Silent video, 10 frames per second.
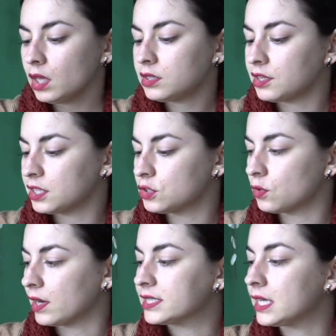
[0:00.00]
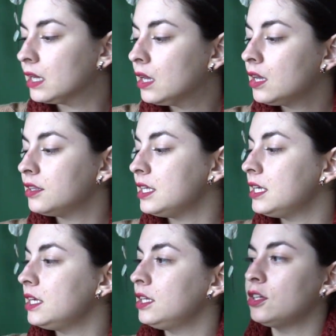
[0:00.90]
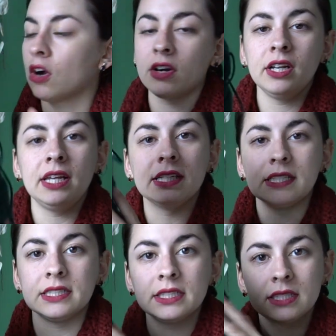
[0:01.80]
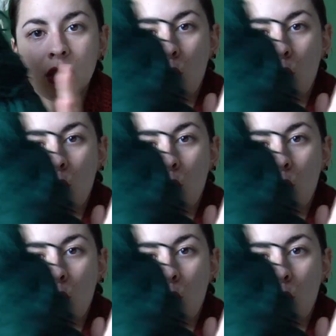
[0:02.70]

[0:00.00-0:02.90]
nothing too crazy. The yarn is